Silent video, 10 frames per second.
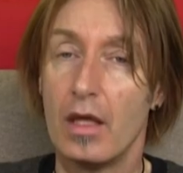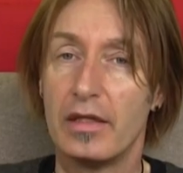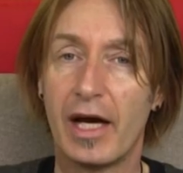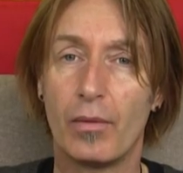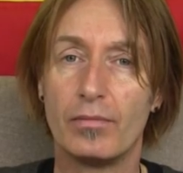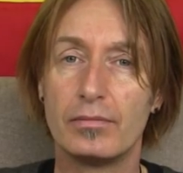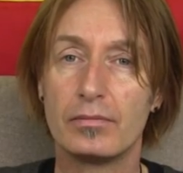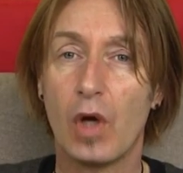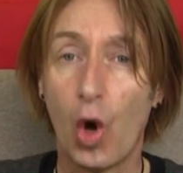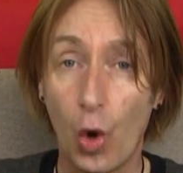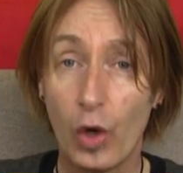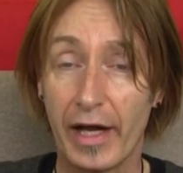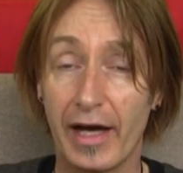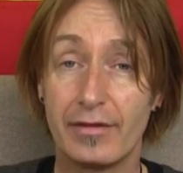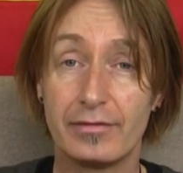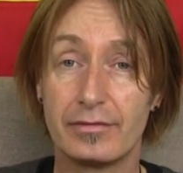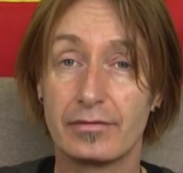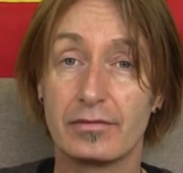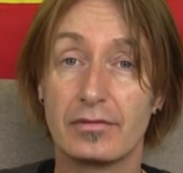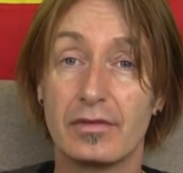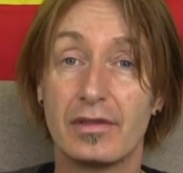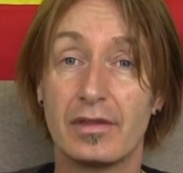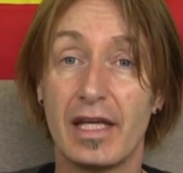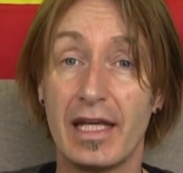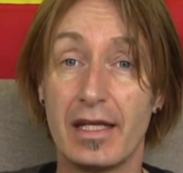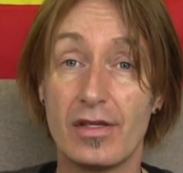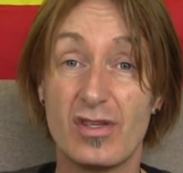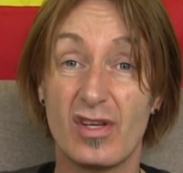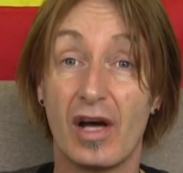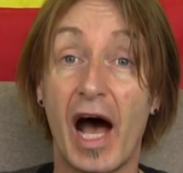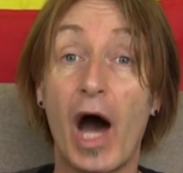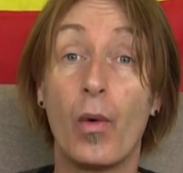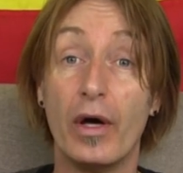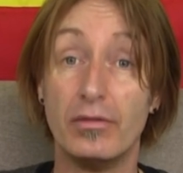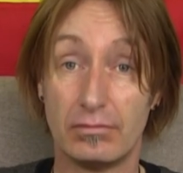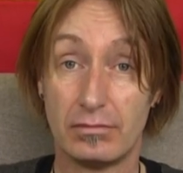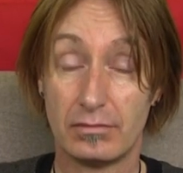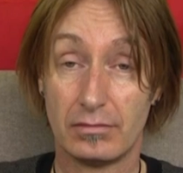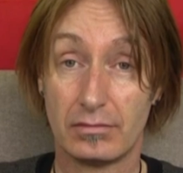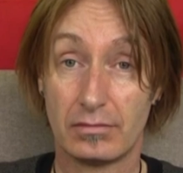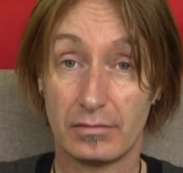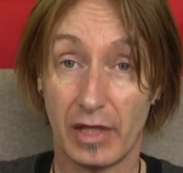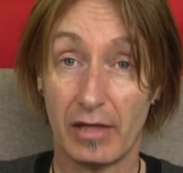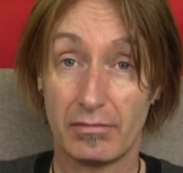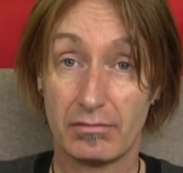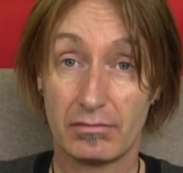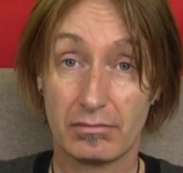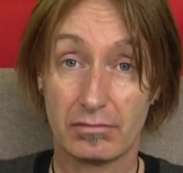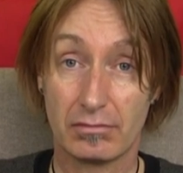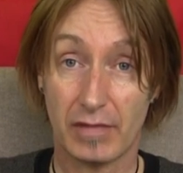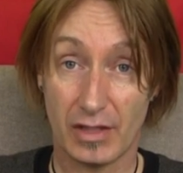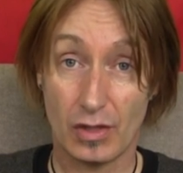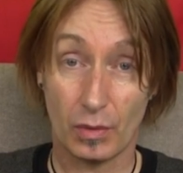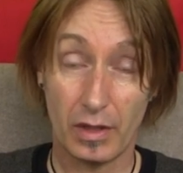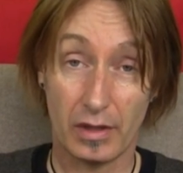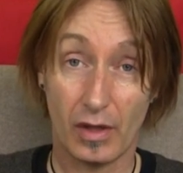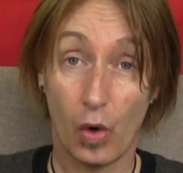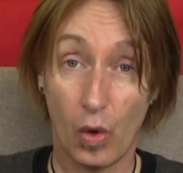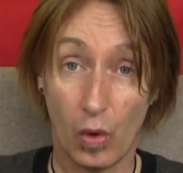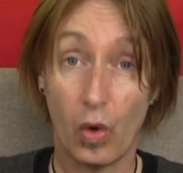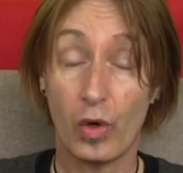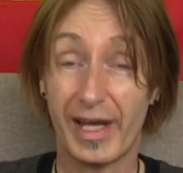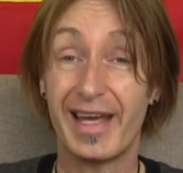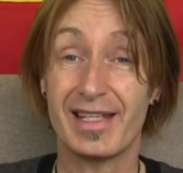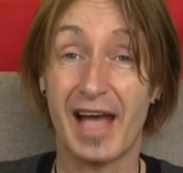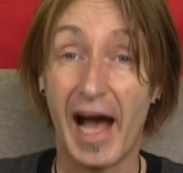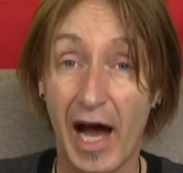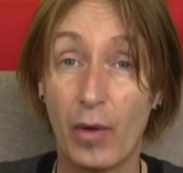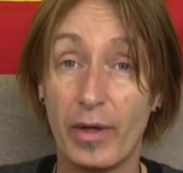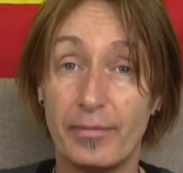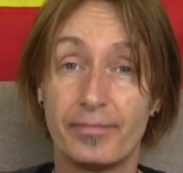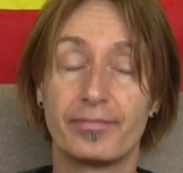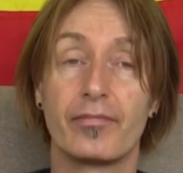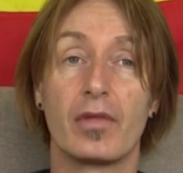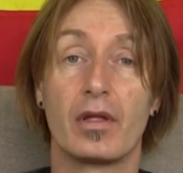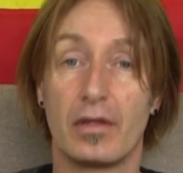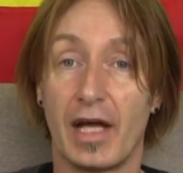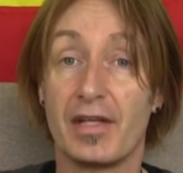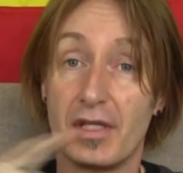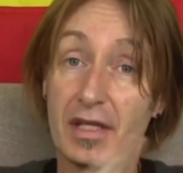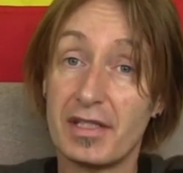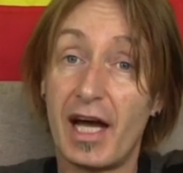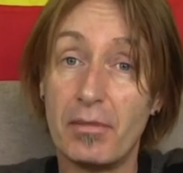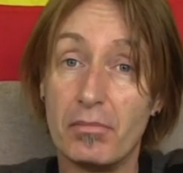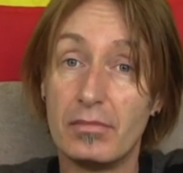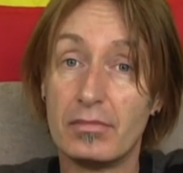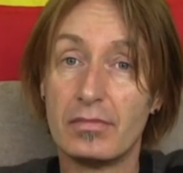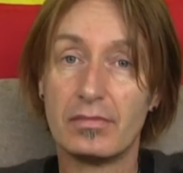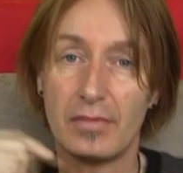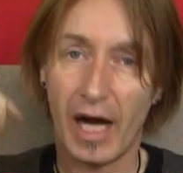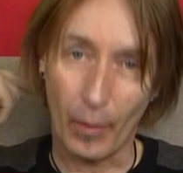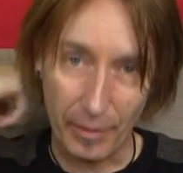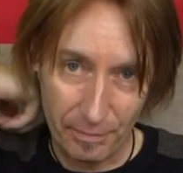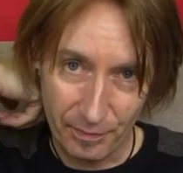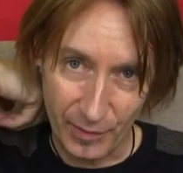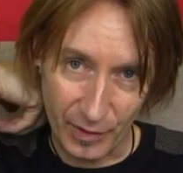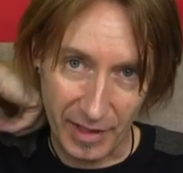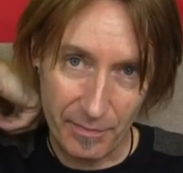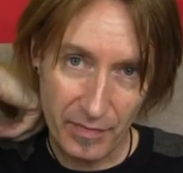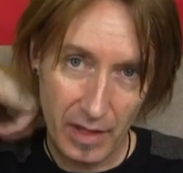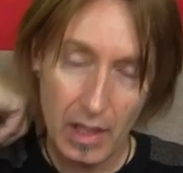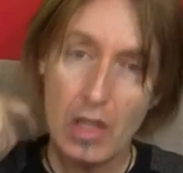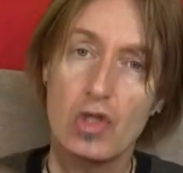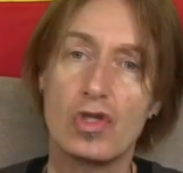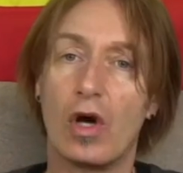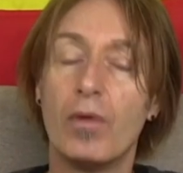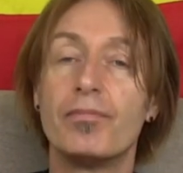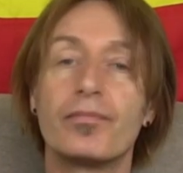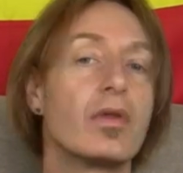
Now, hora is hour, yeah? That's the word. Hora is hour, as in the time, hour, okay? So,